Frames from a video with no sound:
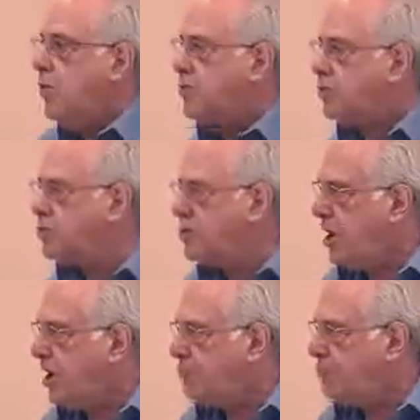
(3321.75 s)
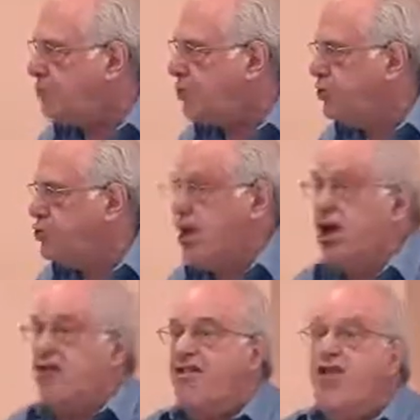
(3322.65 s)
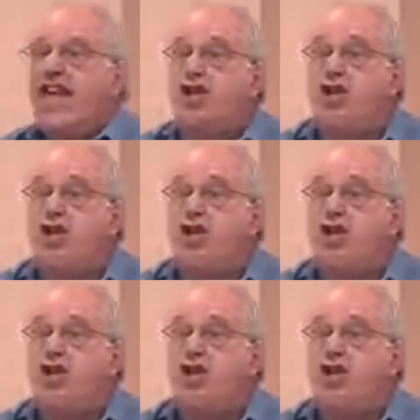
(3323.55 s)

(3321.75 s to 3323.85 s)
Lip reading: what those jobs produce. They